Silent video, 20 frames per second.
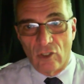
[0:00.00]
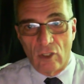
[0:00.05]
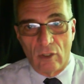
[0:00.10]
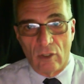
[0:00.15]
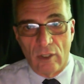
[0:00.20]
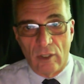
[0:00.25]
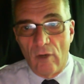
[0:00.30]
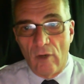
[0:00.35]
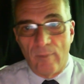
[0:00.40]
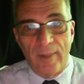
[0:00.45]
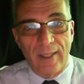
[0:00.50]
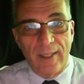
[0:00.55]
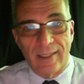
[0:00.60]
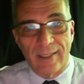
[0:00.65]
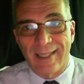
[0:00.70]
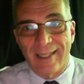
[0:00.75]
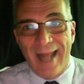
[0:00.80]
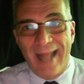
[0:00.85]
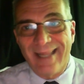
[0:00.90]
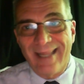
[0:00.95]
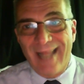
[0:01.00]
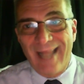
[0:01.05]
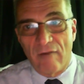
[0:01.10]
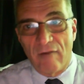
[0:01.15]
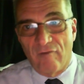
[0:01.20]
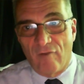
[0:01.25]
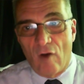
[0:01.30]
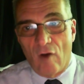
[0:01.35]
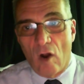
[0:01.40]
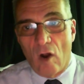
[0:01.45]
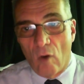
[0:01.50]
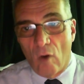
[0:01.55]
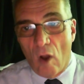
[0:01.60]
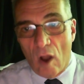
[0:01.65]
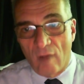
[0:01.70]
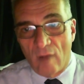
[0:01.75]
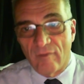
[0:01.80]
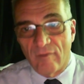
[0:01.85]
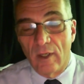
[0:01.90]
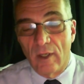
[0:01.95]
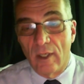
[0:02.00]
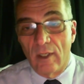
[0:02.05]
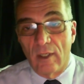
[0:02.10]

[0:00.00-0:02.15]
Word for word: So the European's not that far off